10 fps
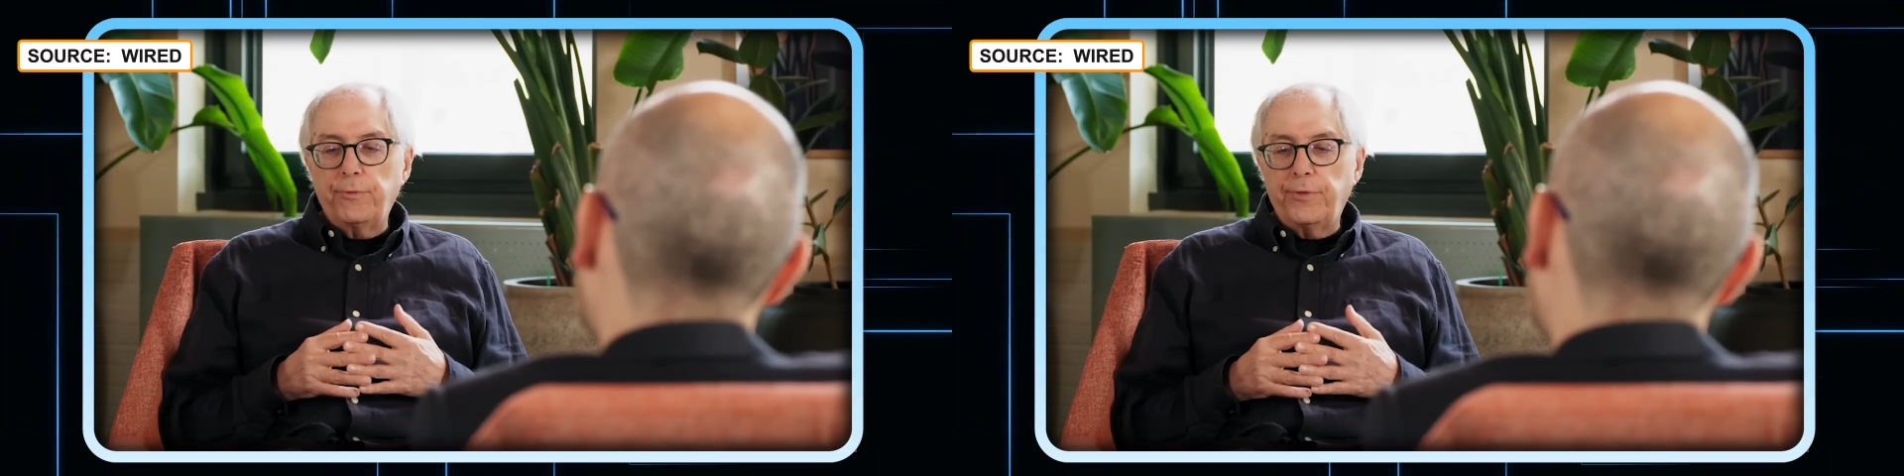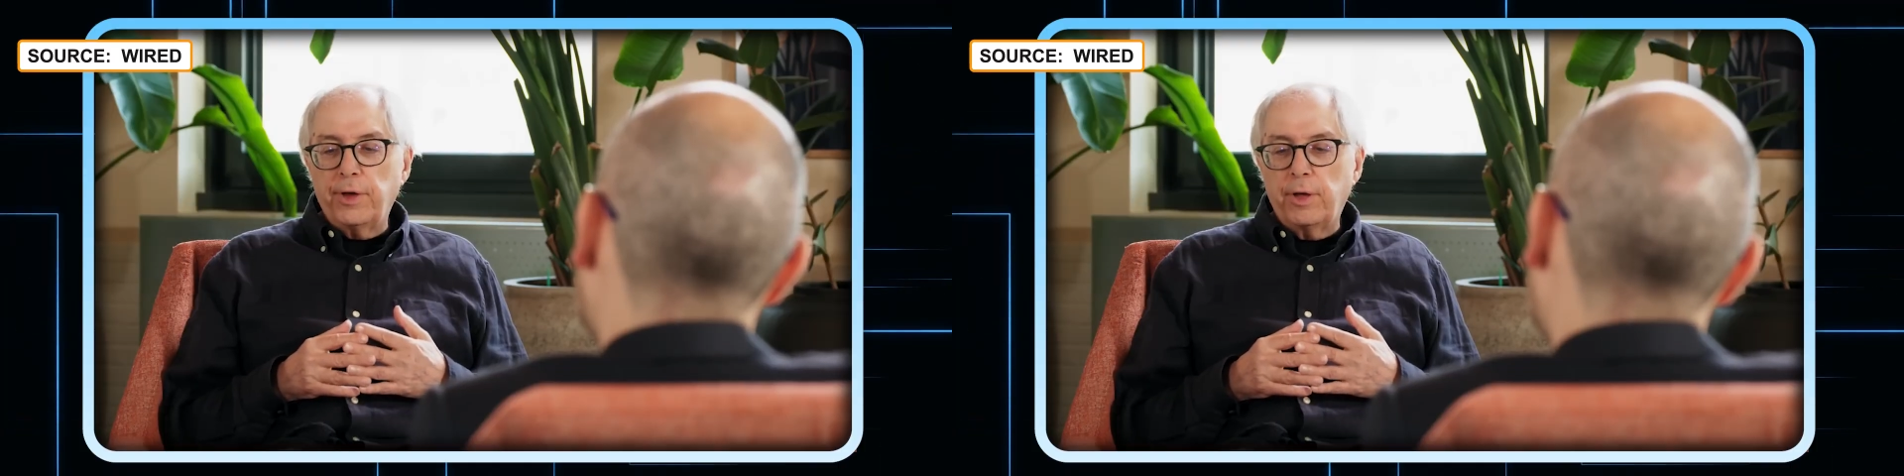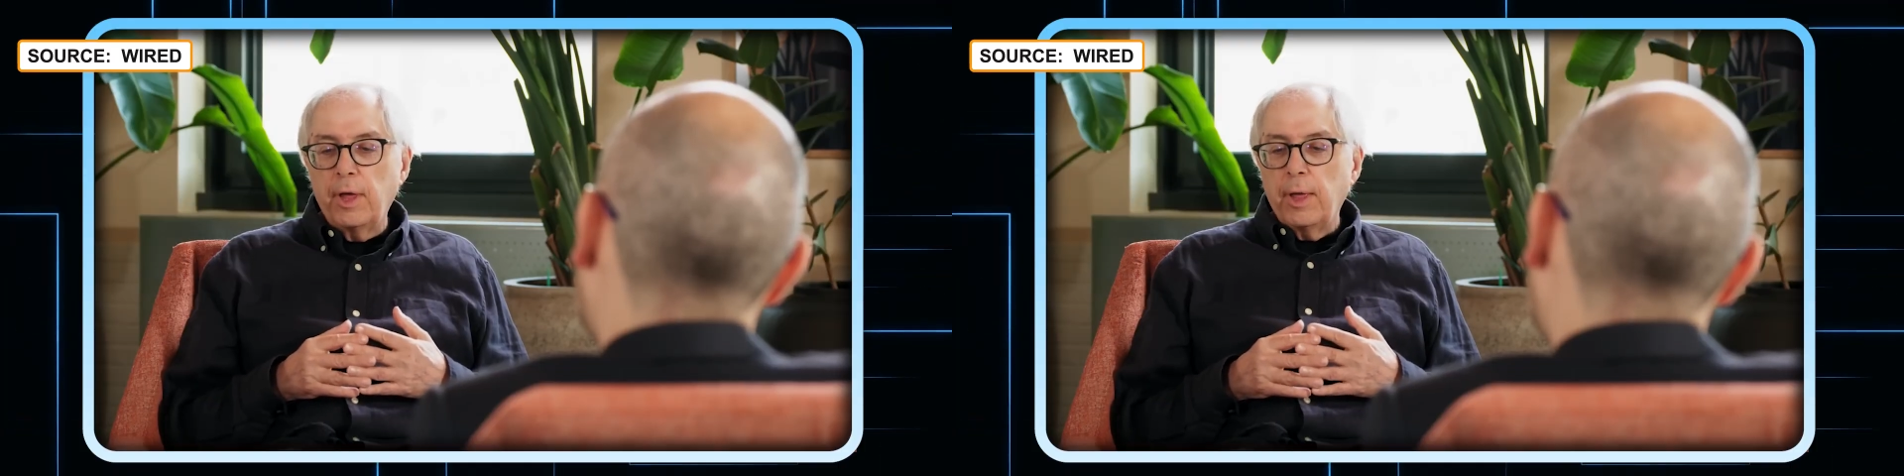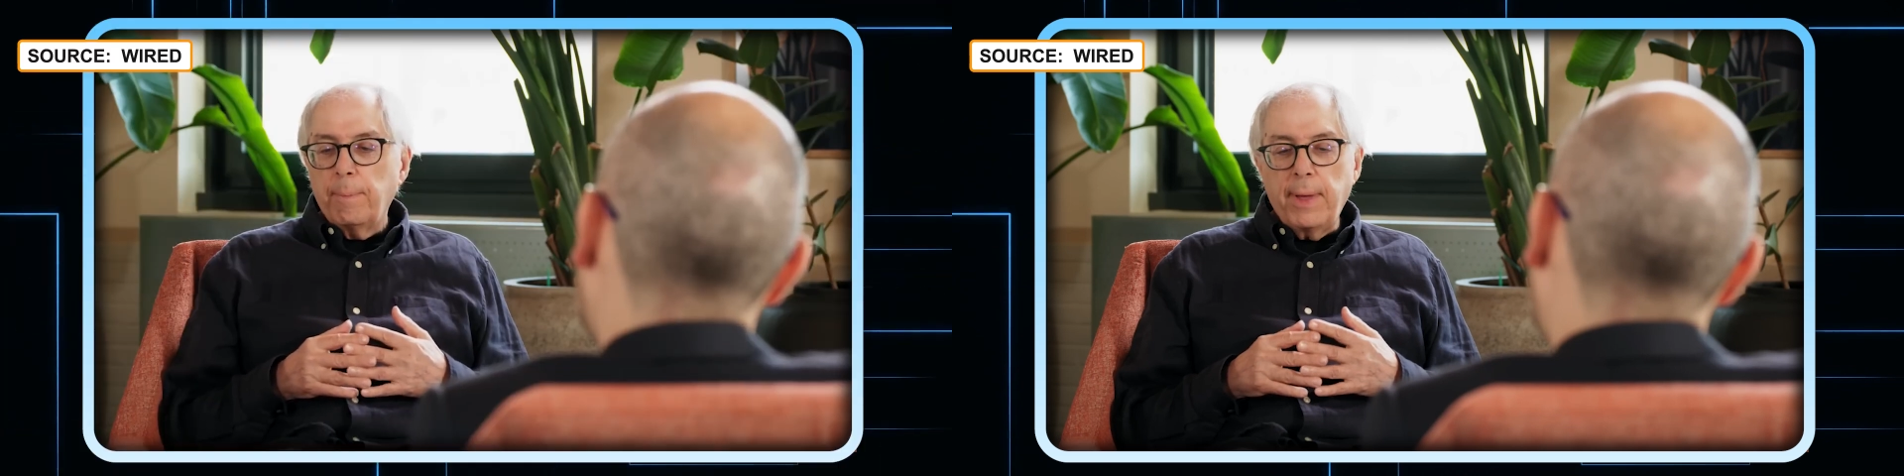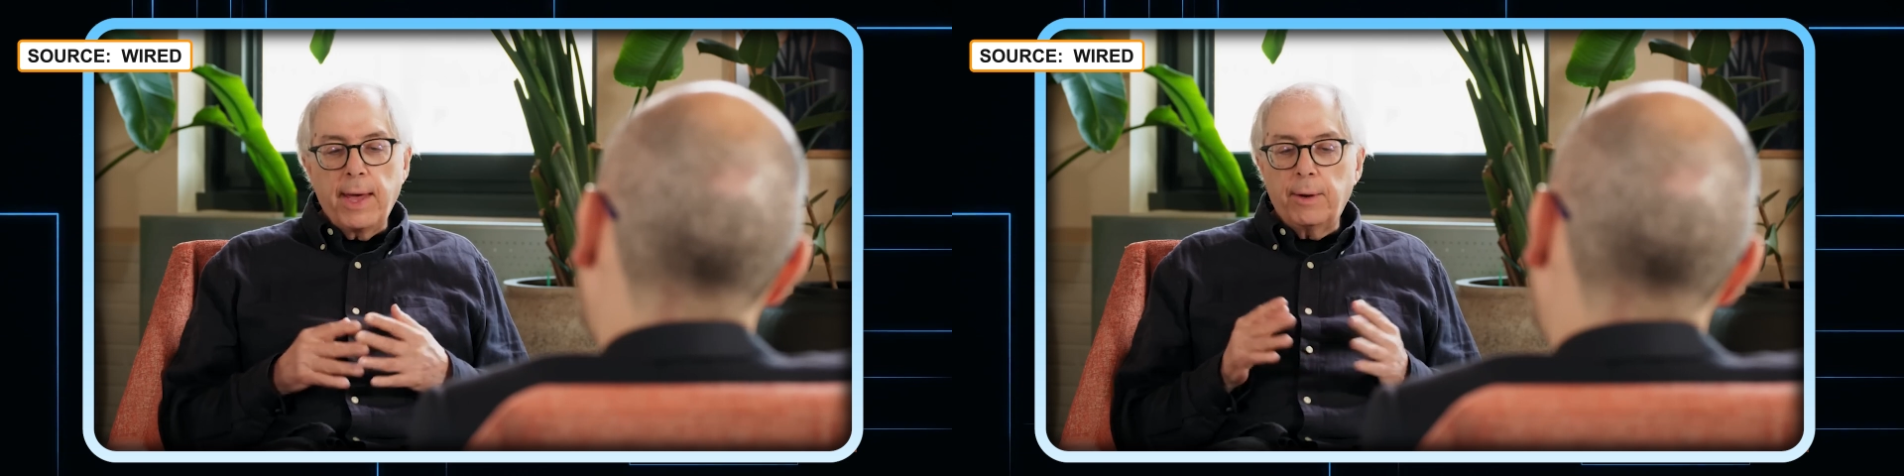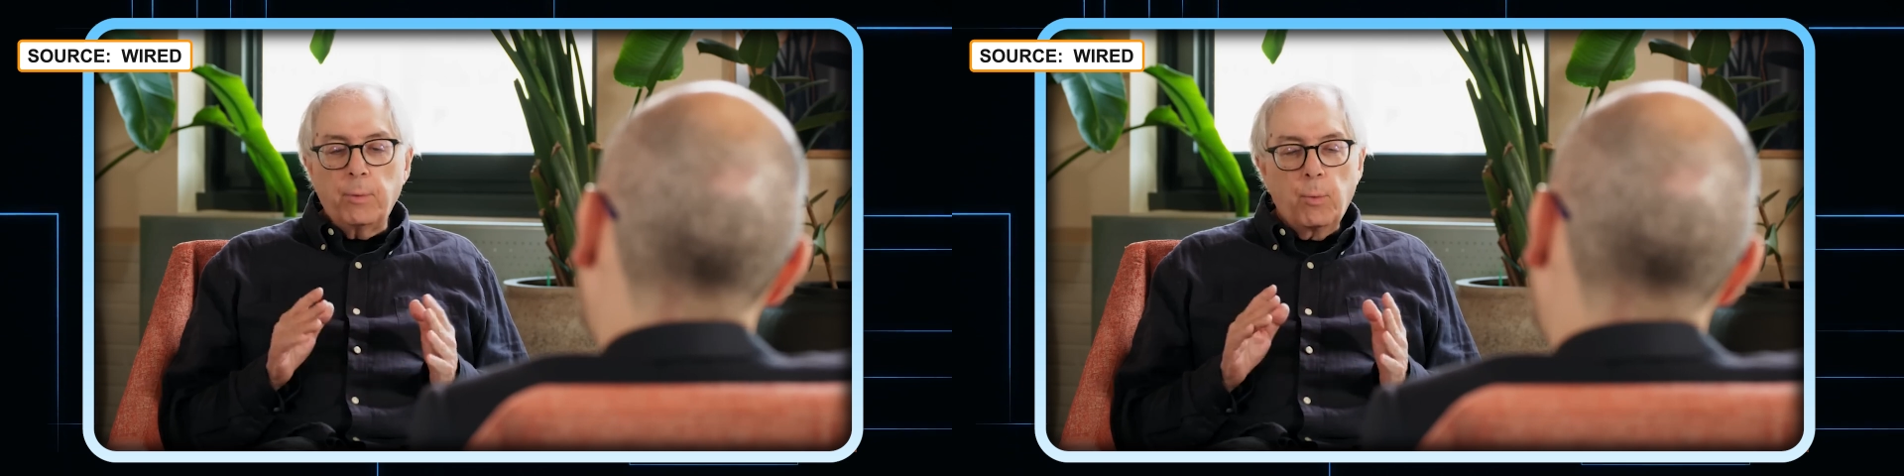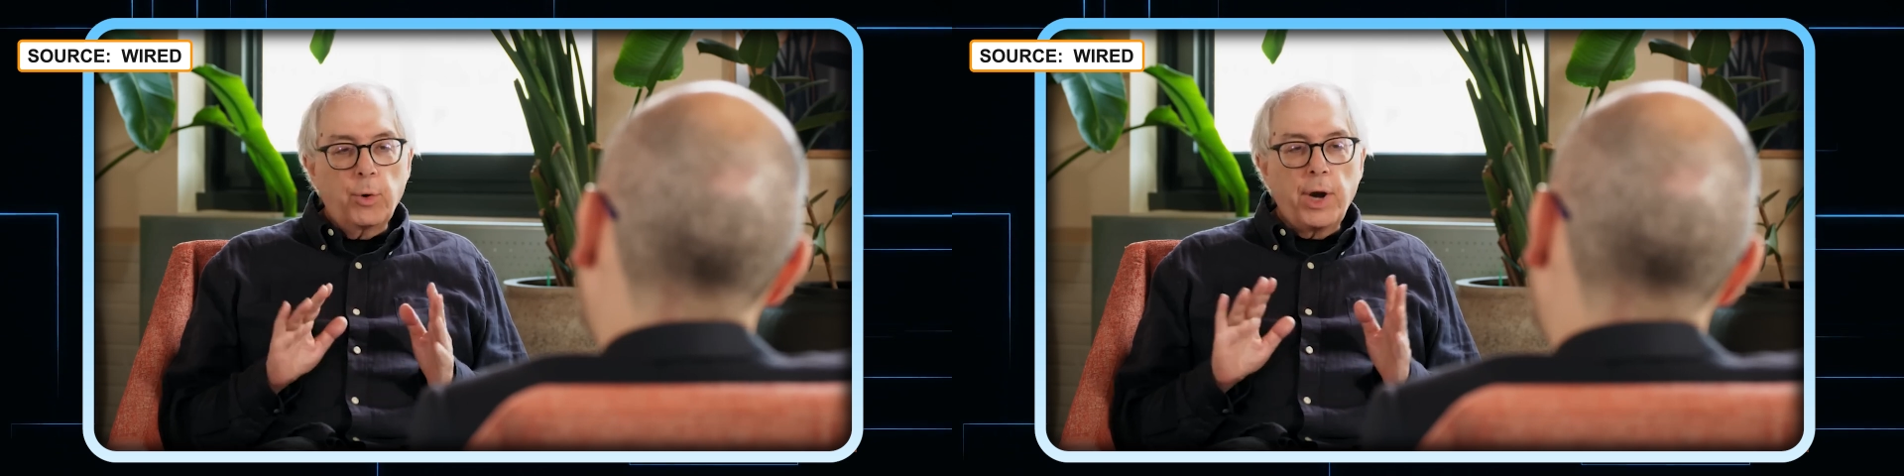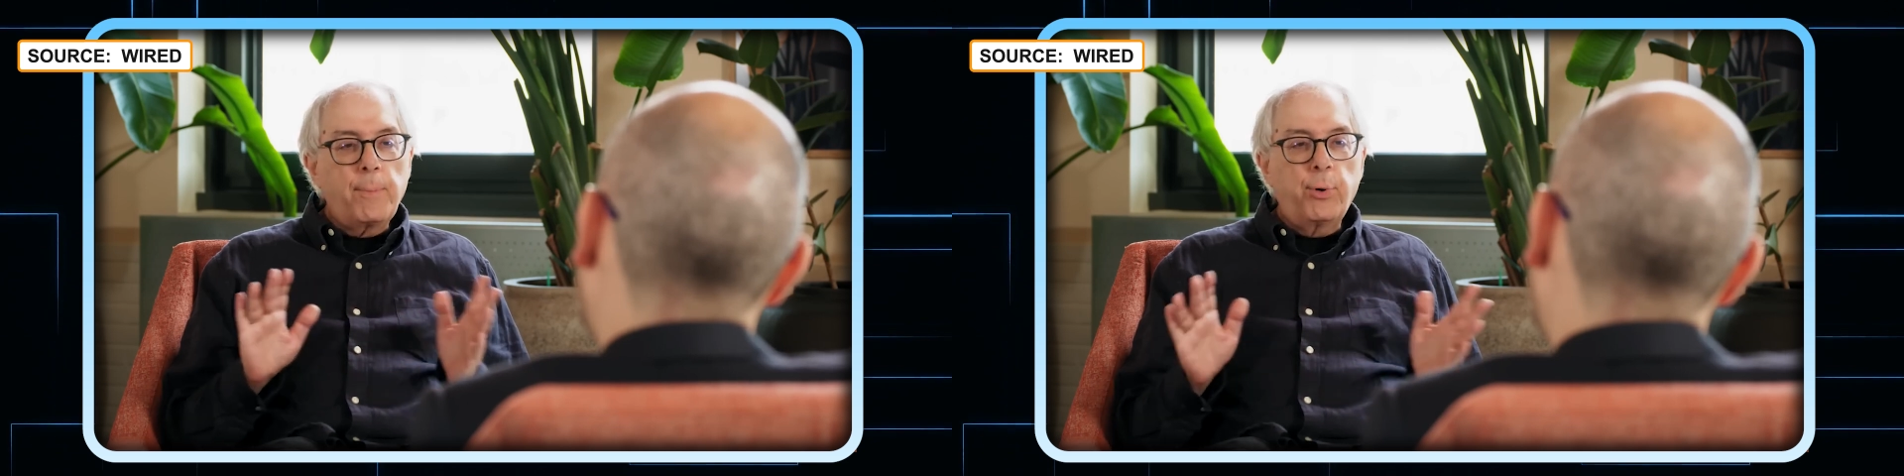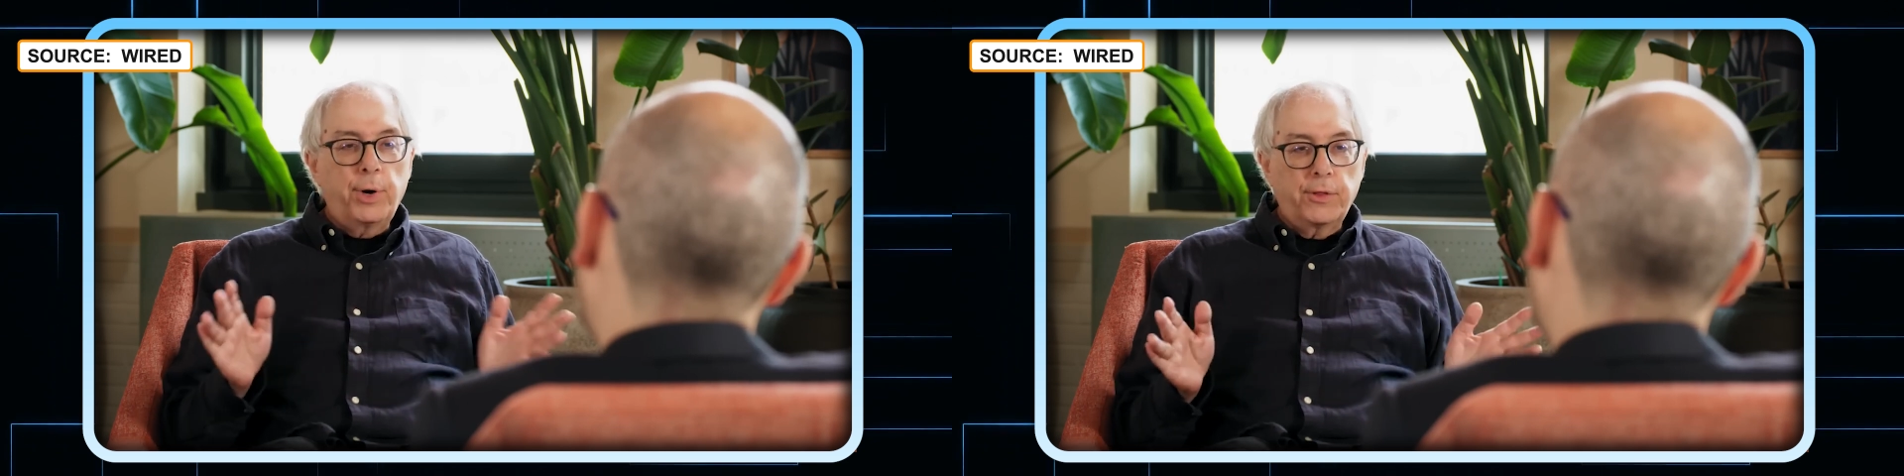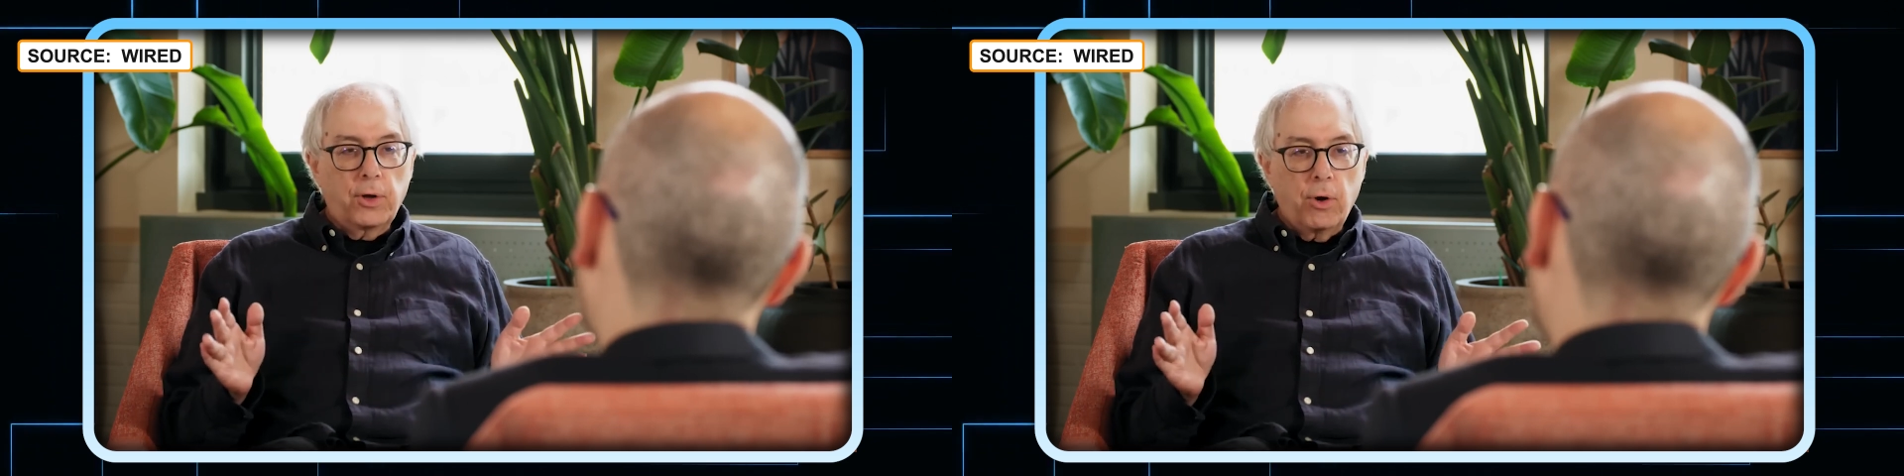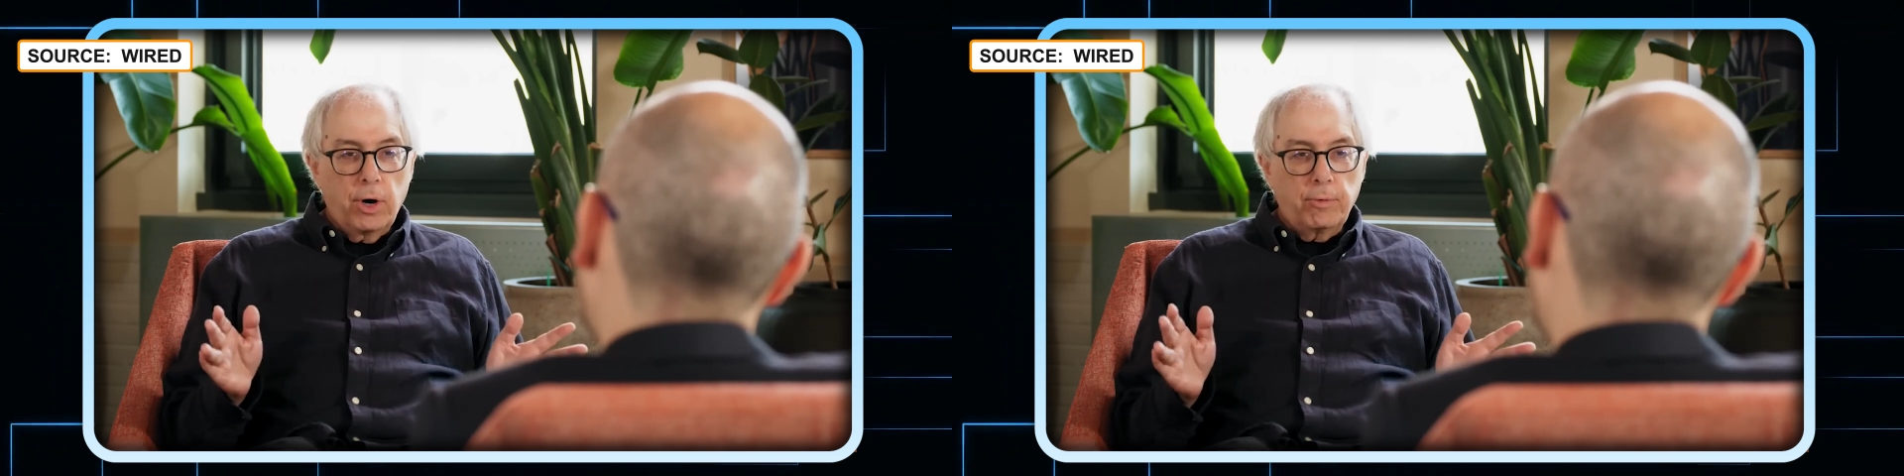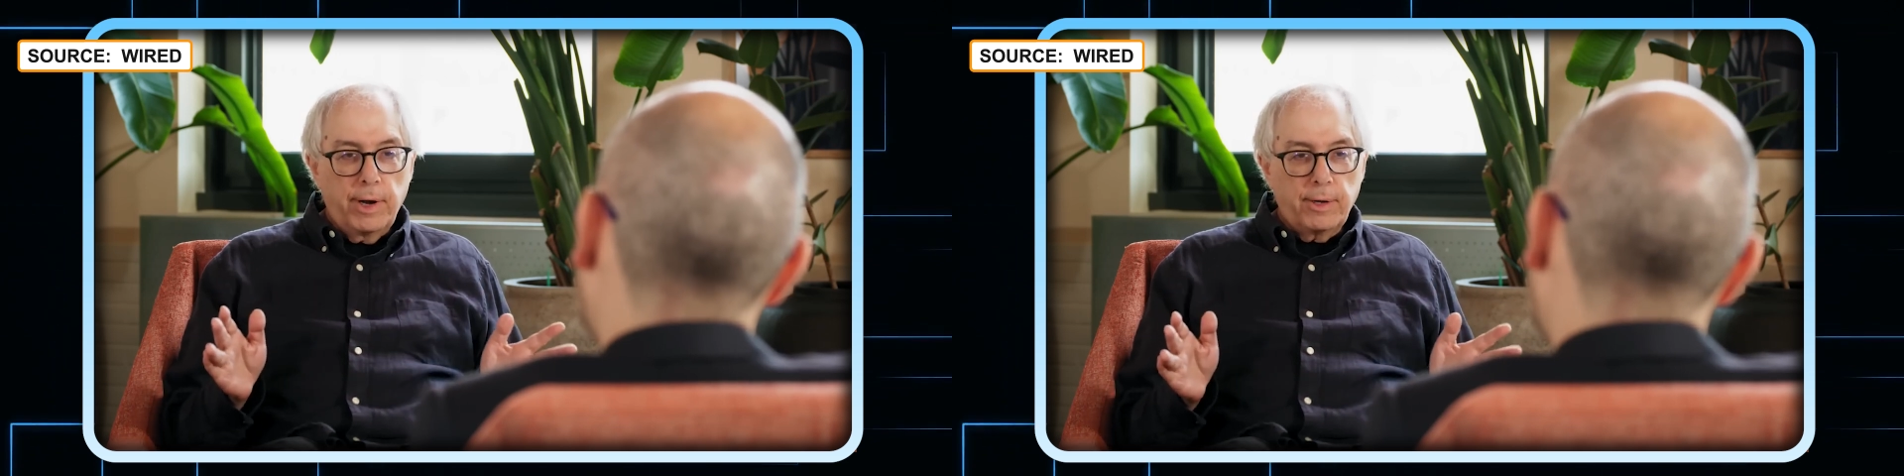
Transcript: mince words. "That all makes sense,